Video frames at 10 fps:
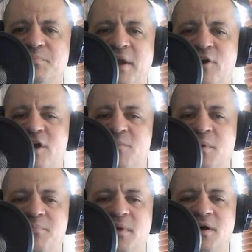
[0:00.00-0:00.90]
Bury him
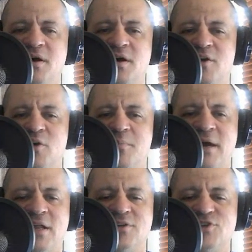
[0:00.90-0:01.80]
under a
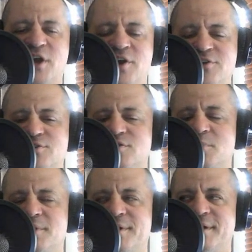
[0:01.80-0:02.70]
pile of chairs or
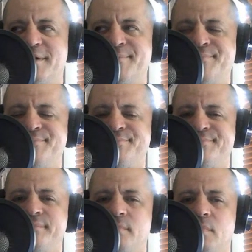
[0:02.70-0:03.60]
something like that.
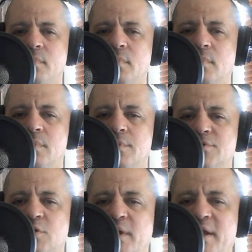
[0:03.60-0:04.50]

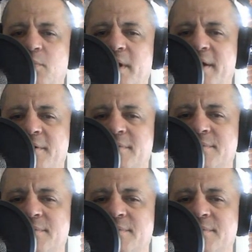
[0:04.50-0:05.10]
So anyway,